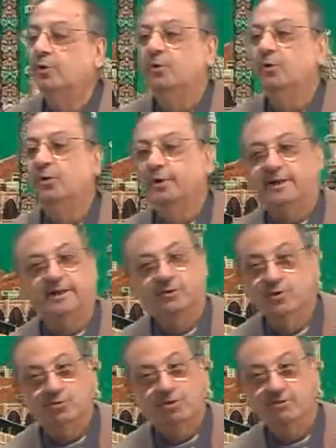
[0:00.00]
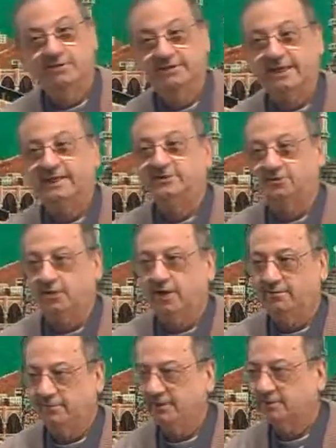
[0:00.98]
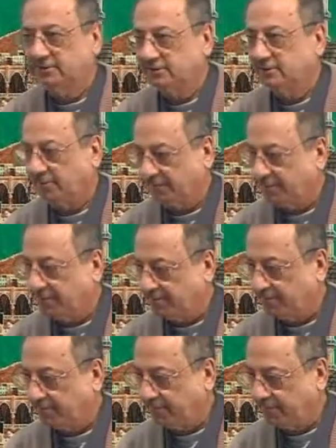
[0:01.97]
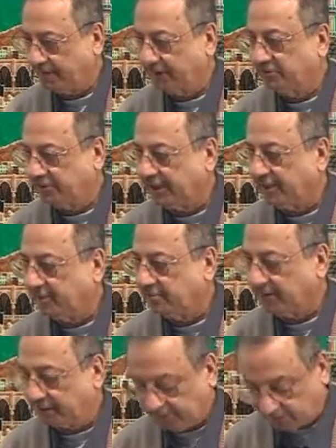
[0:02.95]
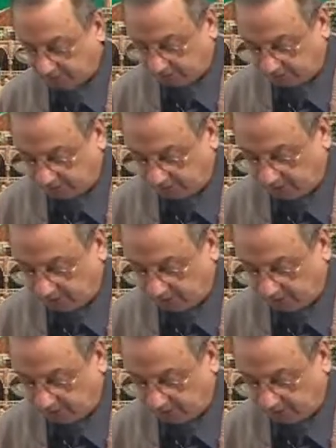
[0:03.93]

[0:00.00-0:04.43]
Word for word: Okay, no vowel sign, so I will repeat and say it, brothers and sisters.